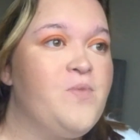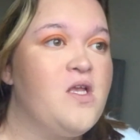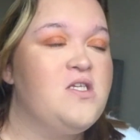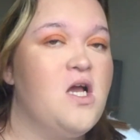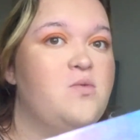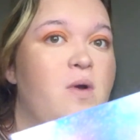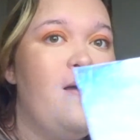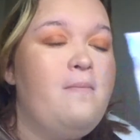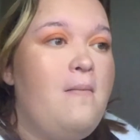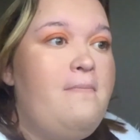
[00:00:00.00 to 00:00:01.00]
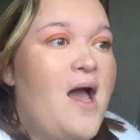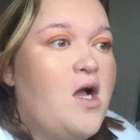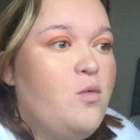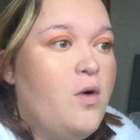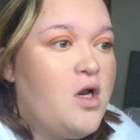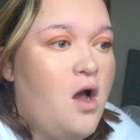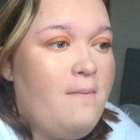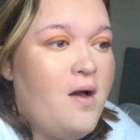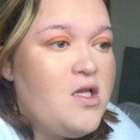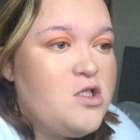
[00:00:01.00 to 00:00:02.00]
See, I'd wear my MAC one. I
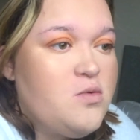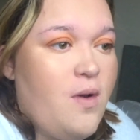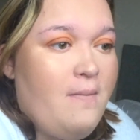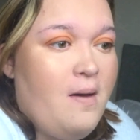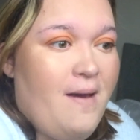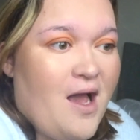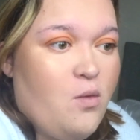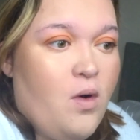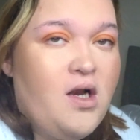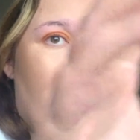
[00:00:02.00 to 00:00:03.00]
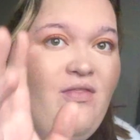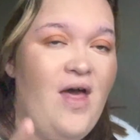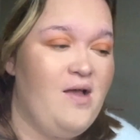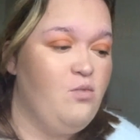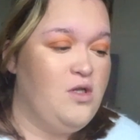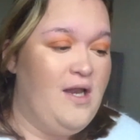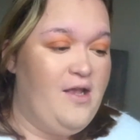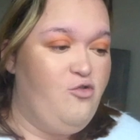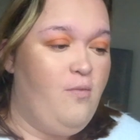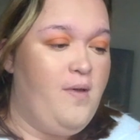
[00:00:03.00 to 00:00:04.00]
might just wear my MAC one, and that would
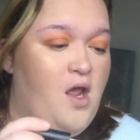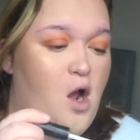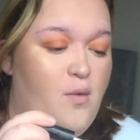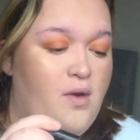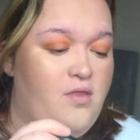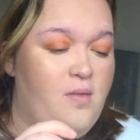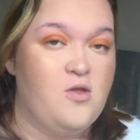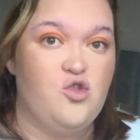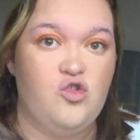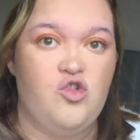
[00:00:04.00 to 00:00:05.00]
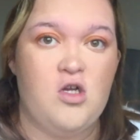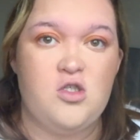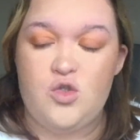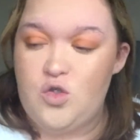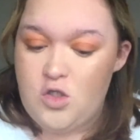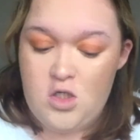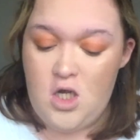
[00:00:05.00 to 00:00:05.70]
literally be the only thing that's not drugstore.